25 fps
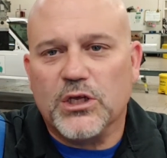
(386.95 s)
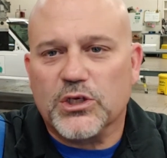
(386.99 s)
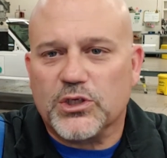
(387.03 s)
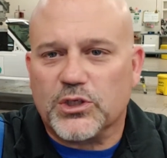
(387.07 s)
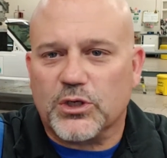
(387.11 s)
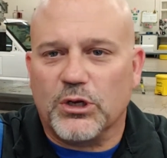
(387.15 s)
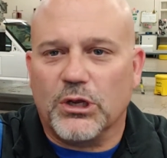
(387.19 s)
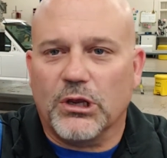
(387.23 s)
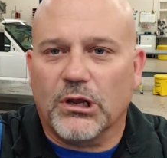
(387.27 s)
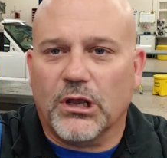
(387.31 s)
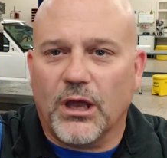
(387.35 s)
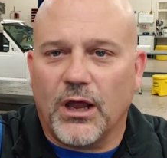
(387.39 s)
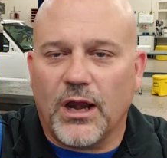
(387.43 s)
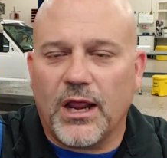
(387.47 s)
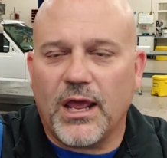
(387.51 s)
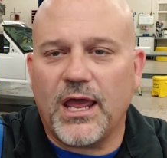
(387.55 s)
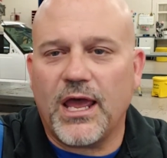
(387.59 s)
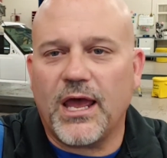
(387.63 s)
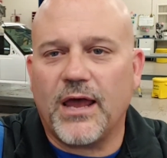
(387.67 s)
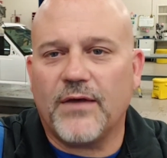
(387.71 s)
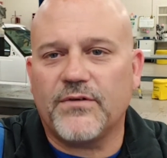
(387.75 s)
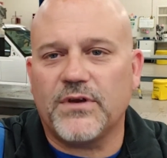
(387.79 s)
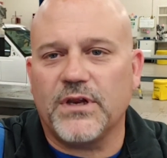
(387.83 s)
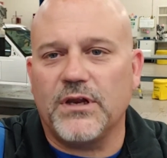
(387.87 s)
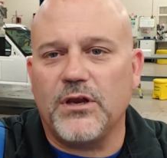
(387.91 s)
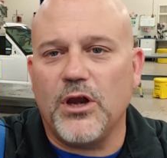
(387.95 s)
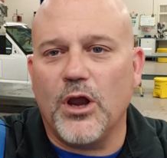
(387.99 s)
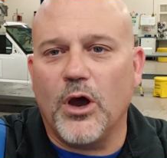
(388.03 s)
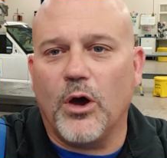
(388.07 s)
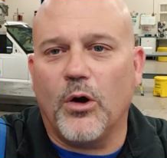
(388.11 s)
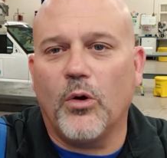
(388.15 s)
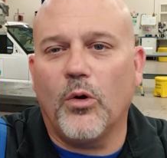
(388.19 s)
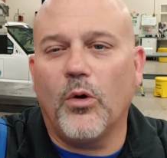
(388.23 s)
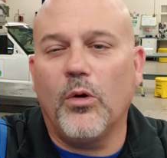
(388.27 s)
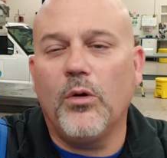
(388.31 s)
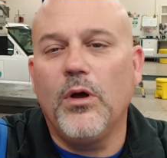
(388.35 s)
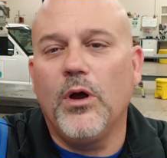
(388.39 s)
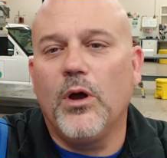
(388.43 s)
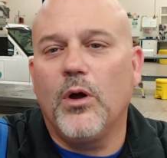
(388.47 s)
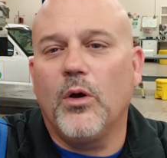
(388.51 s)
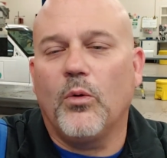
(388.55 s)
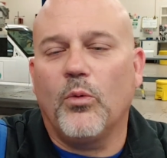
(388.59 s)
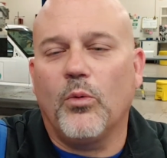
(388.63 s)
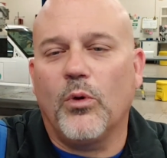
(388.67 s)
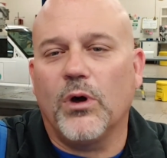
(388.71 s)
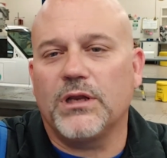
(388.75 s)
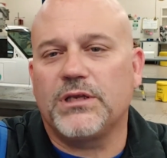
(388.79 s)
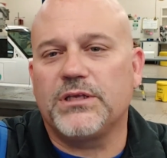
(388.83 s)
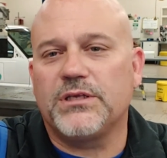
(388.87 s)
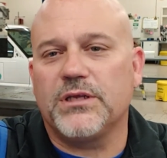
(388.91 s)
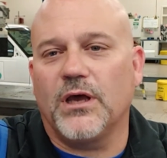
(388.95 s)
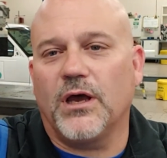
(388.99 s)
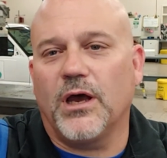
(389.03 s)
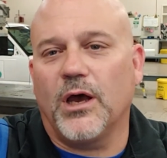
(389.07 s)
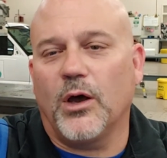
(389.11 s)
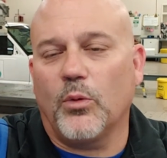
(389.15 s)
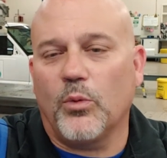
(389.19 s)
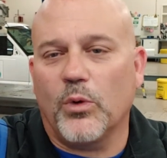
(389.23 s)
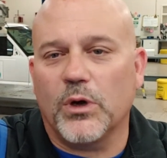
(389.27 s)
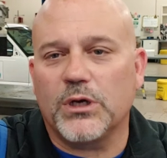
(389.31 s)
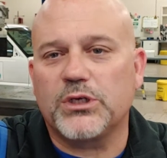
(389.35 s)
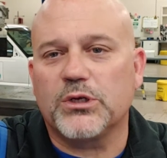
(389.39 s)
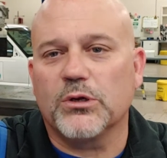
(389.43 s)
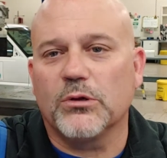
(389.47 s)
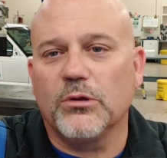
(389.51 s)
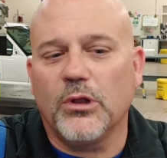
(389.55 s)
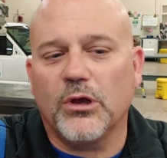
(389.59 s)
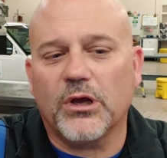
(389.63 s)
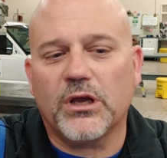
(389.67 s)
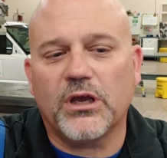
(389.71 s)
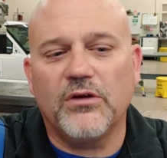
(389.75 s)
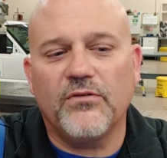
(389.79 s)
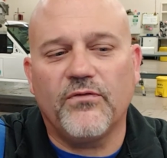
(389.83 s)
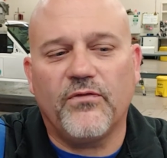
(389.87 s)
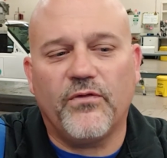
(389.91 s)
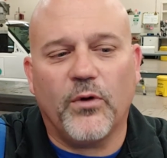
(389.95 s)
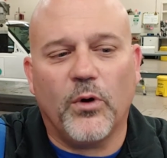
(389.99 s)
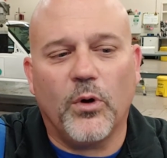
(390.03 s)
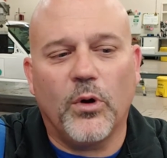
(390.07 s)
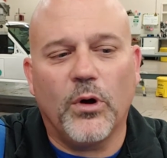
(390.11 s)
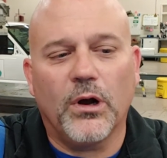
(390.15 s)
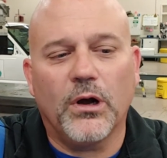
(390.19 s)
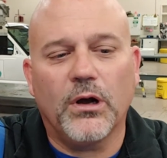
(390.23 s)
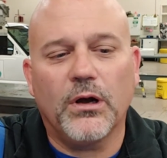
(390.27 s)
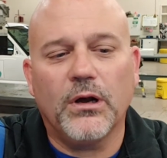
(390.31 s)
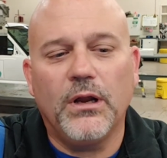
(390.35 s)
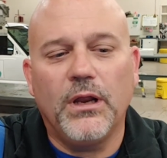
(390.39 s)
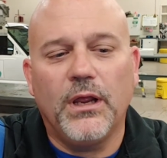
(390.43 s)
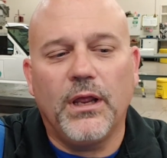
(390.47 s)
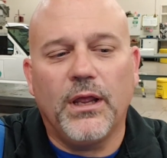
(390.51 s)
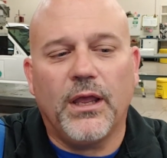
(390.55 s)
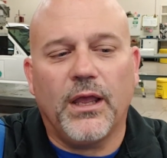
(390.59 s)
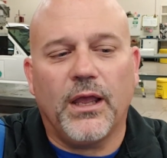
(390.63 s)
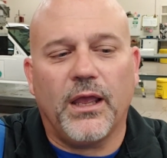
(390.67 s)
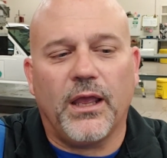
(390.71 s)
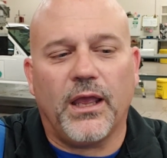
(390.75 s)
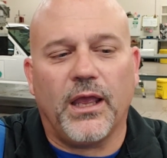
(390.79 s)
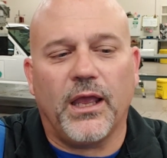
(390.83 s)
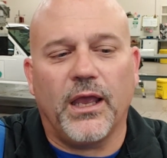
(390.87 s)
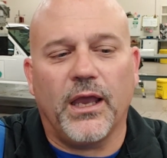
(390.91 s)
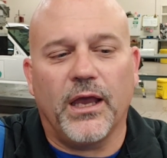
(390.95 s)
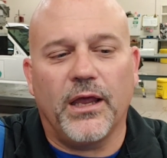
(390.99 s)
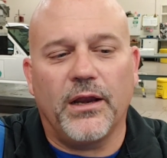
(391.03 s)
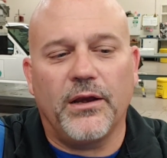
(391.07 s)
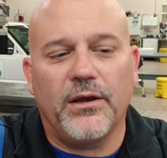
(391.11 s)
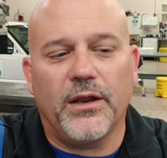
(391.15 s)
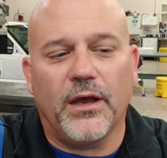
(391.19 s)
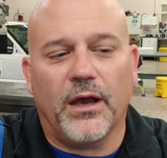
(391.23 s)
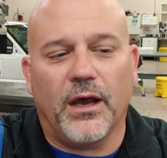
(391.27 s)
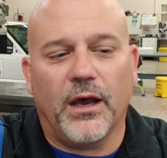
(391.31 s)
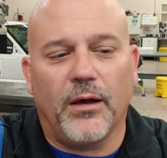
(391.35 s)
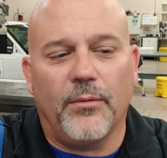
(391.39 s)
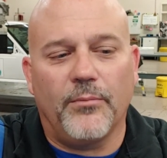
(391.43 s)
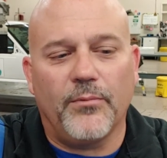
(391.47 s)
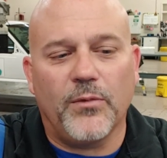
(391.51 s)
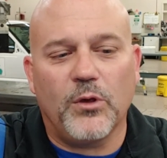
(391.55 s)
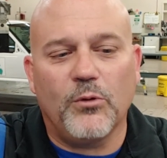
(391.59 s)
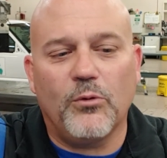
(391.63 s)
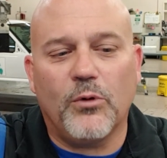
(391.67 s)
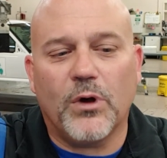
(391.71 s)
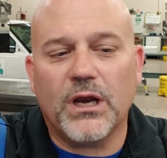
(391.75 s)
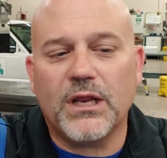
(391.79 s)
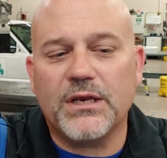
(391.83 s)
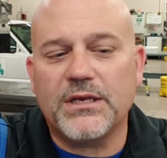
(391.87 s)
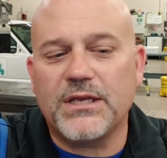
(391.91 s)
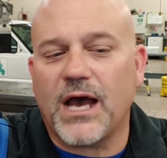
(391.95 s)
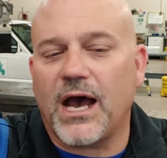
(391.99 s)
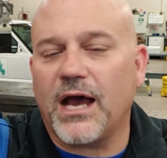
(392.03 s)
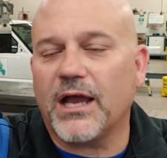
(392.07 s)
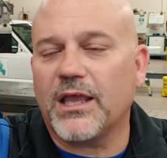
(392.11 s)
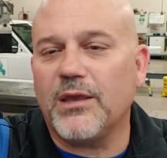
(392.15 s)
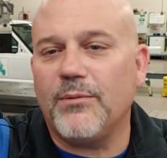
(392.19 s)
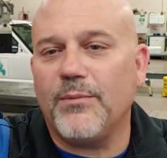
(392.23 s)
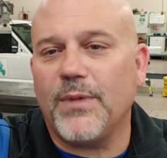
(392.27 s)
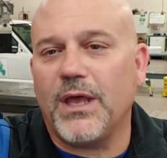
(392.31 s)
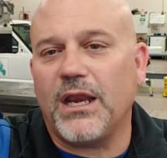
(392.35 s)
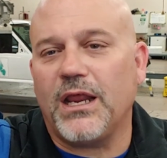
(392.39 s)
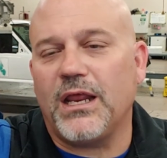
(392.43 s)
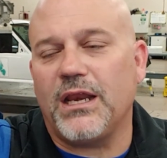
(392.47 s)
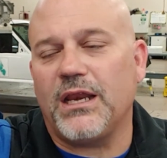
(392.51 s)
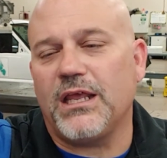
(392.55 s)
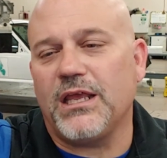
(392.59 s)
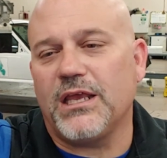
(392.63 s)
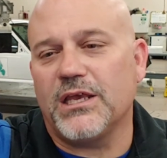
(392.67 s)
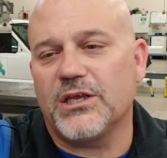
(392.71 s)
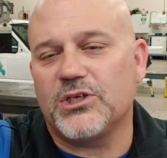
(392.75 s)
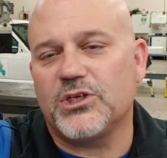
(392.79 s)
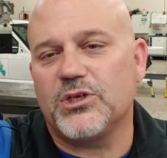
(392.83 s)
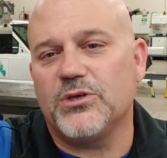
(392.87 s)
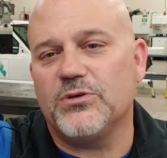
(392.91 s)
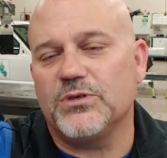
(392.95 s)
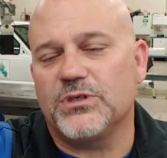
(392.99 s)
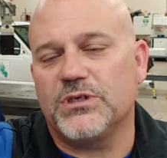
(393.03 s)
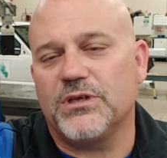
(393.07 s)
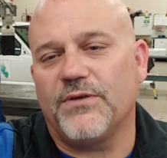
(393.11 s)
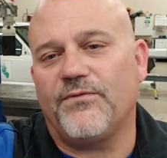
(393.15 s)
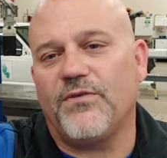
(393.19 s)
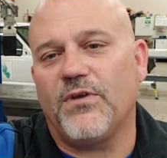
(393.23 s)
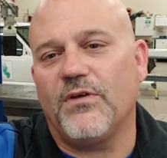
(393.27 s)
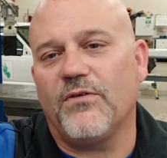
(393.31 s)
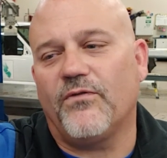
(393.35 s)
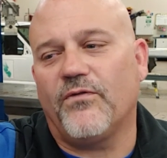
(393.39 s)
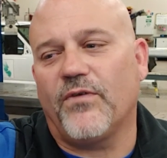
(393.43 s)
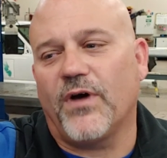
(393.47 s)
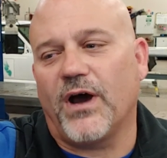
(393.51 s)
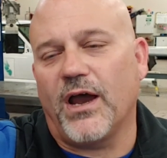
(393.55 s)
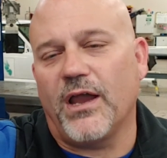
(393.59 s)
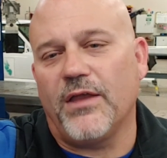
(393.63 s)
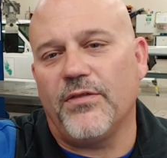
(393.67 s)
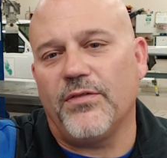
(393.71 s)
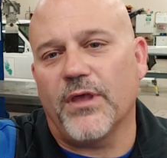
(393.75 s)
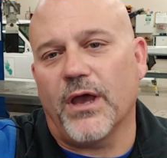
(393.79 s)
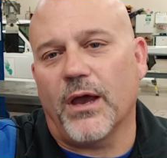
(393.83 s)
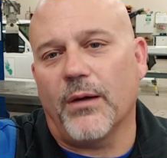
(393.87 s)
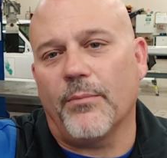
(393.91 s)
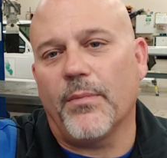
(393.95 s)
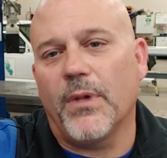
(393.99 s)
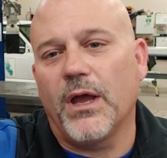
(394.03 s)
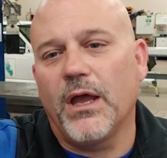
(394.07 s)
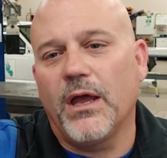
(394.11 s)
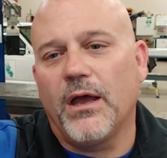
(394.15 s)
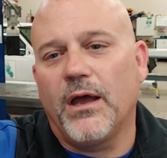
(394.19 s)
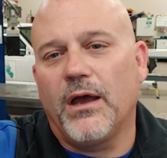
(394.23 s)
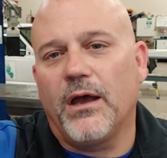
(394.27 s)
So you're going to have to know what you're looking for, and you want to document any issues if you find them.